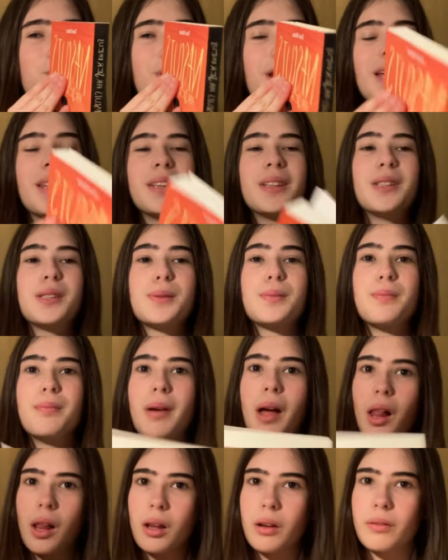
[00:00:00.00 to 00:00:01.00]
And the
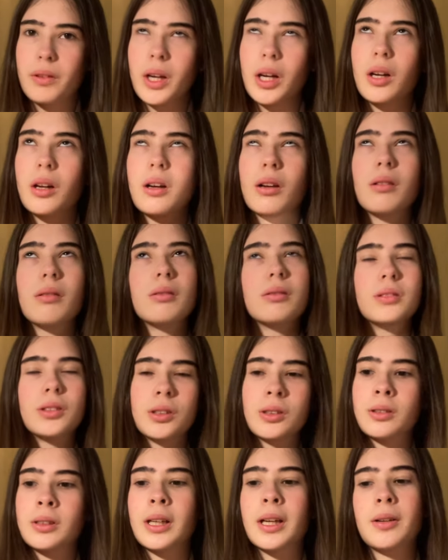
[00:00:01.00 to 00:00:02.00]
smell of it,
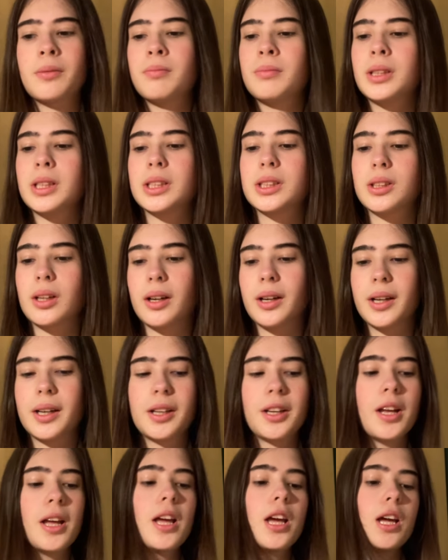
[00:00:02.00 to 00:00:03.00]
don't get me
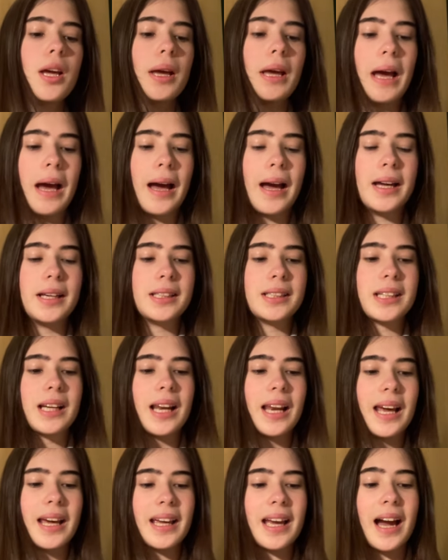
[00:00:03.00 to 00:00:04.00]
started. And
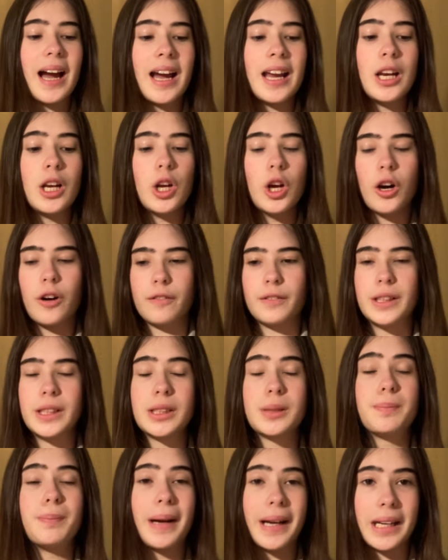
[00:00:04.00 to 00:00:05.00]
like I love
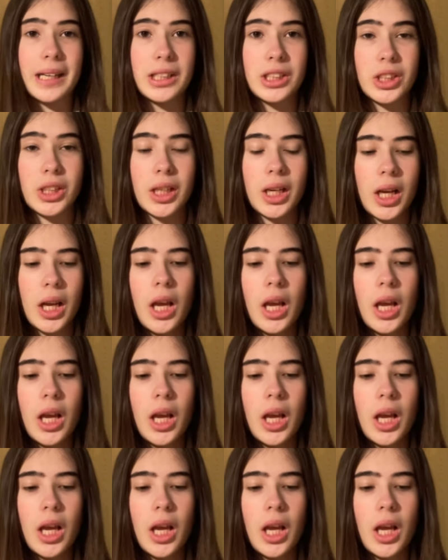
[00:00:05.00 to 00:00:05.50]
this packaging.